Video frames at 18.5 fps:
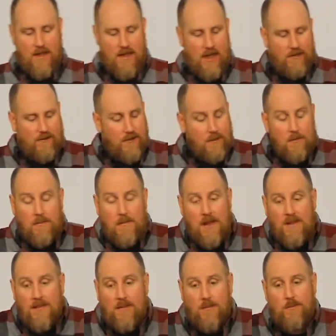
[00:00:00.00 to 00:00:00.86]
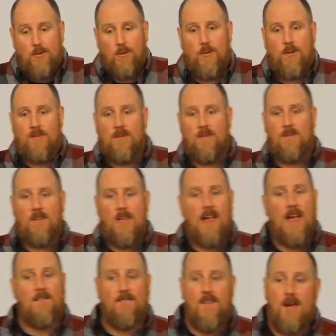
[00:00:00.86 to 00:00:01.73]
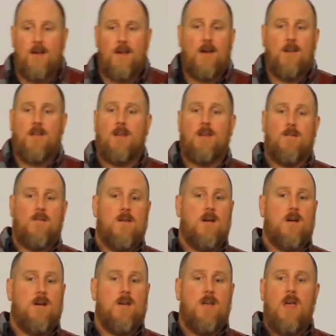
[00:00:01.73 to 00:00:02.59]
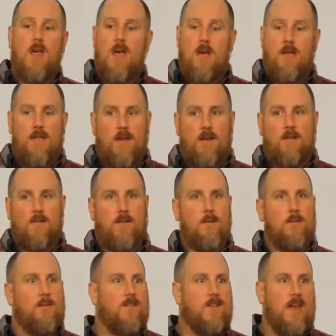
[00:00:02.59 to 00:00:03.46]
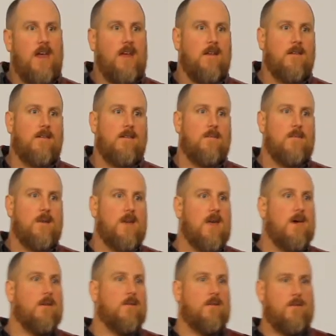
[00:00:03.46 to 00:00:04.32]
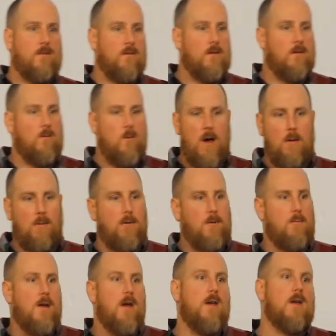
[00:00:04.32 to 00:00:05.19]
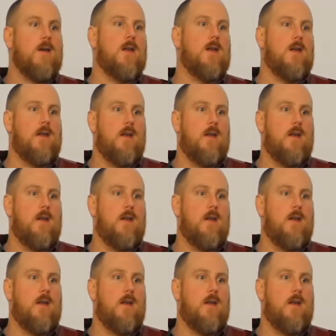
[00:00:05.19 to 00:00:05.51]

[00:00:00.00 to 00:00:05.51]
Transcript: And she made some choices. Like, I found out later on that she was dating somebody else while we were married,